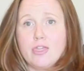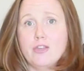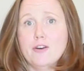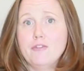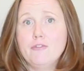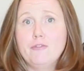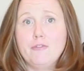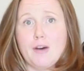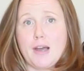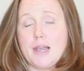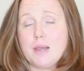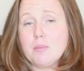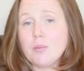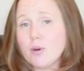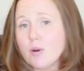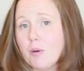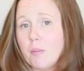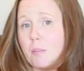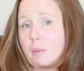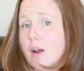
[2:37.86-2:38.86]
the
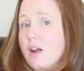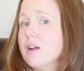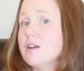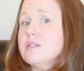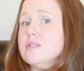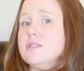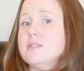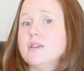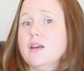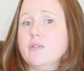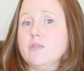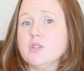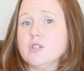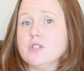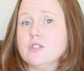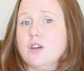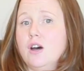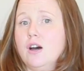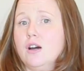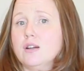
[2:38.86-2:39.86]
fiber marks of the
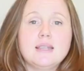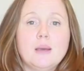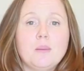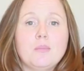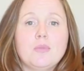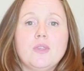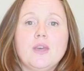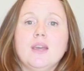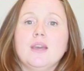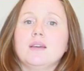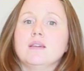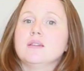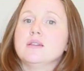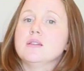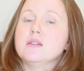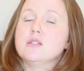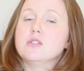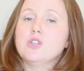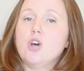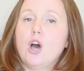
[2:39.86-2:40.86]
sock. Same thing,
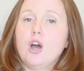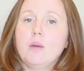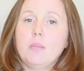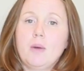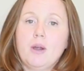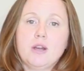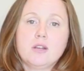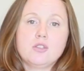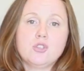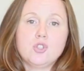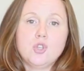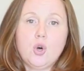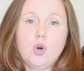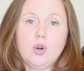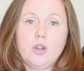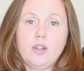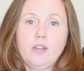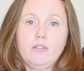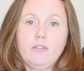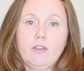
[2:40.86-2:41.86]
sock marks, totally